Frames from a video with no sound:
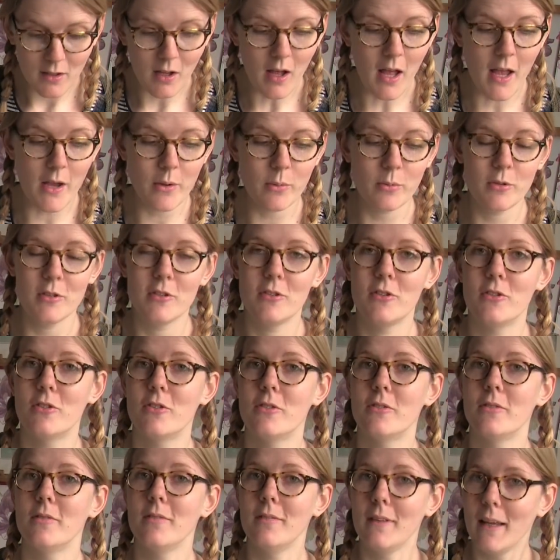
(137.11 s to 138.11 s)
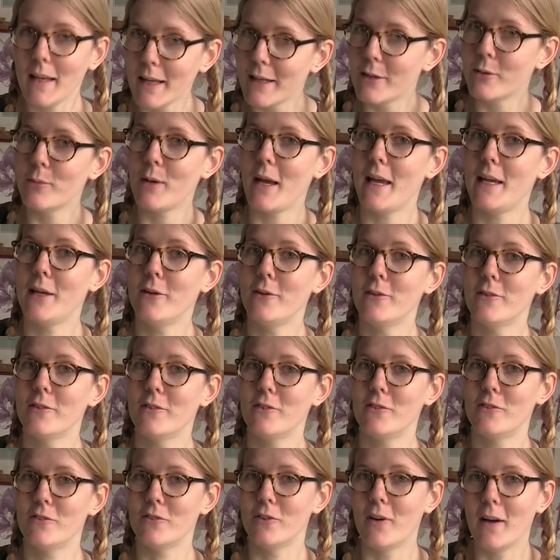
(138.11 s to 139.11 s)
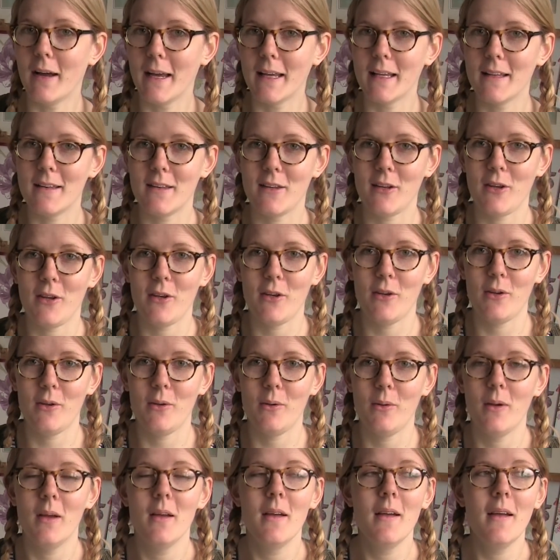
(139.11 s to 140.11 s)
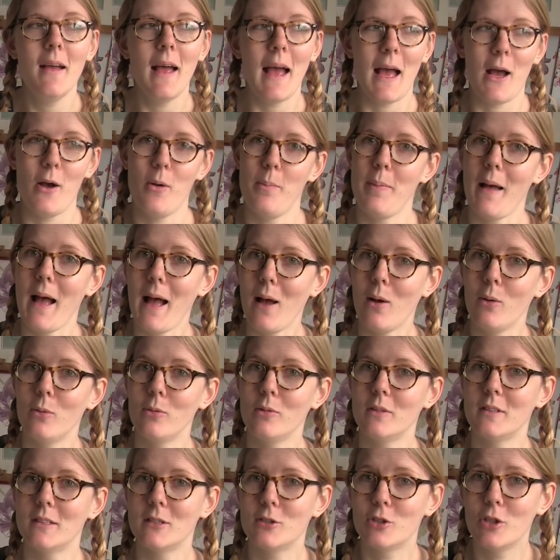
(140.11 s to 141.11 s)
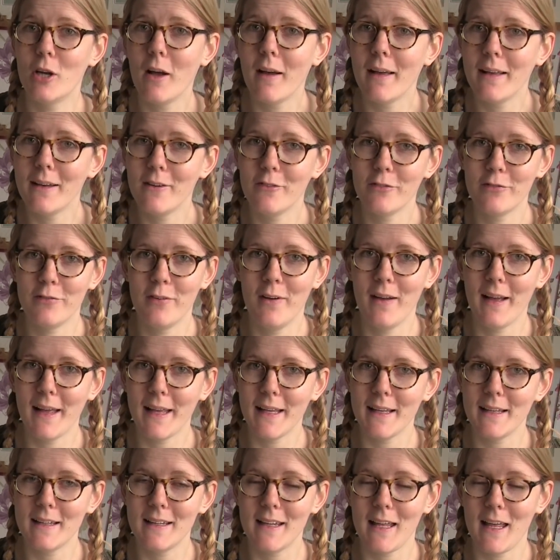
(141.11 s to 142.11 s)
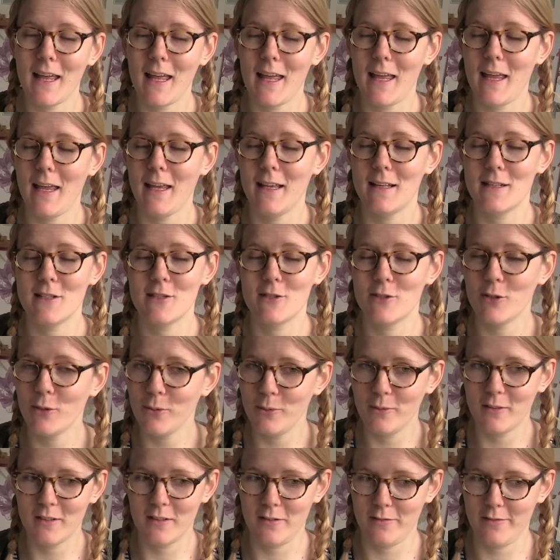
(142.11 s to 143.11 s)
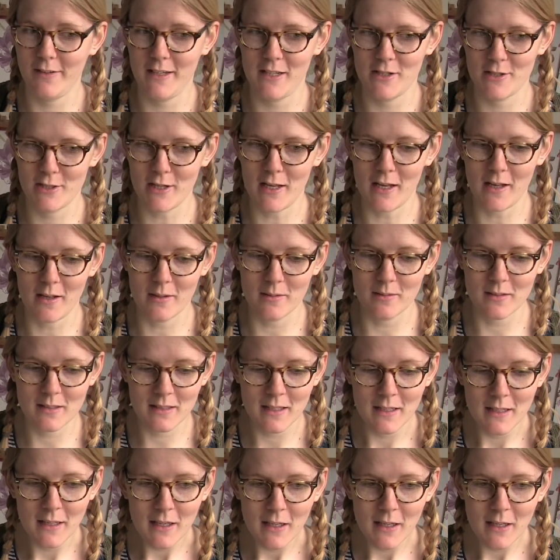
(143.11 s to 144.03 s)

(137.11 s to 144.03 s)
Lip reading: I was in Wales trying to help out, trying to find a suit to fit Charles,